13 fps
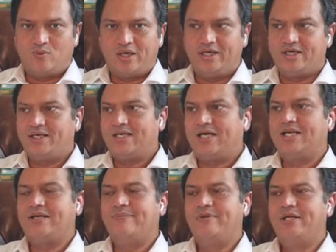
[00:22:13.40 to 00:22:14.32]
at a
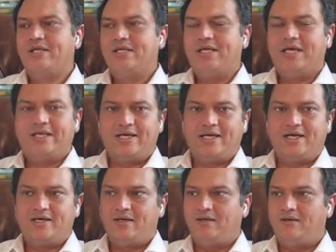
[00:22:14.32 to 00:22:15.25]
time and
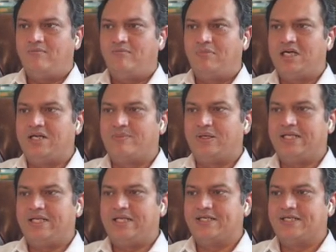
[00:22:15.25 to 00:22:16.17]
not multiple
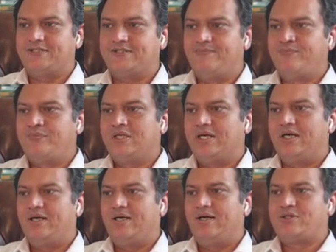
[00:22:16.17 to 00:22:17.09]
areas.
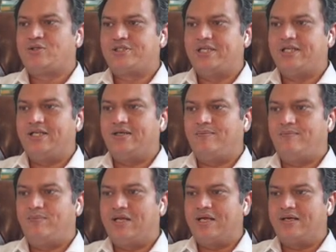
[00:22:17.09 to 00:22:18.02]
Atherogenic
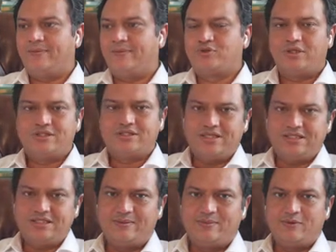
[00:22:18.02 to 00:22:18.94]
plaque rupture is a
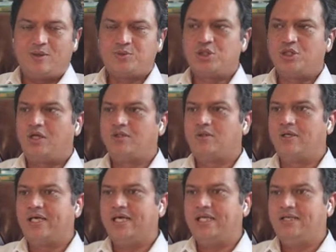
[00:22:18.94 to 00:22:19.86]
reasonable option, although
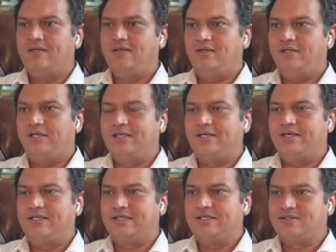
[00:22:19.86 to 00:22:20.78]
again,
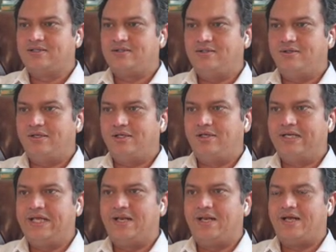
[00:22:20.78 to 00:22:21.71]
it is in
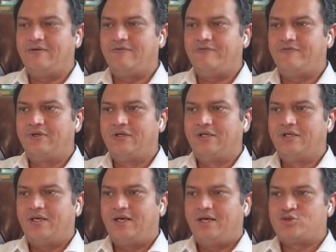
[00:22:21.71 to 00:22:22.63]
real life
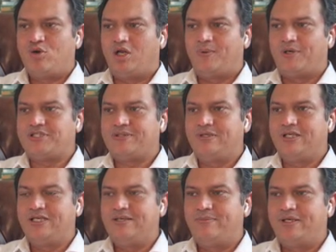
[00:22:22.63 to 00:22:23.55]
a small
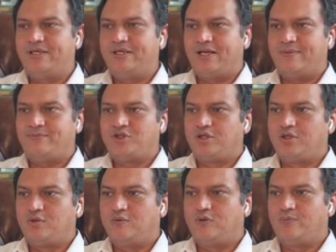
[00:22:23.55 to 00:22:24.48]
possibility, but in an
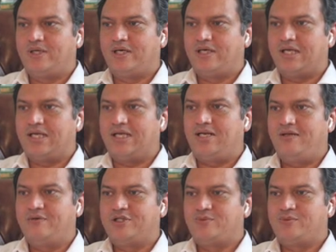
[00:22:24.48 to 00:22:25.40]
MCQ would be unlikely
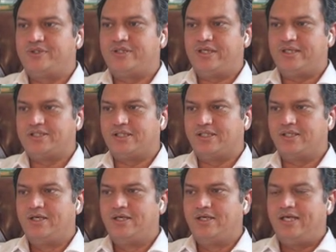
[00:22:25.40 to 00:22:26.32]
with this presentation.
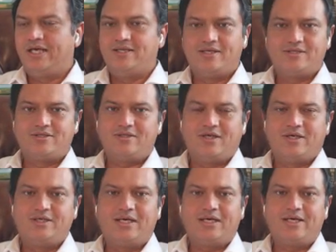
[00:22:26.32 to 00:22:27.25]
And there's
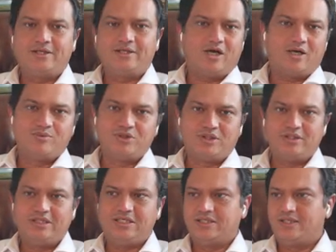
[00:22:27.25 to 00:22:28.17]
another option
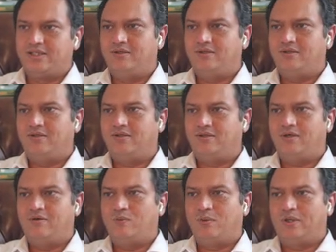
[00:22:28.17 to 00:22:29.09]
needed, one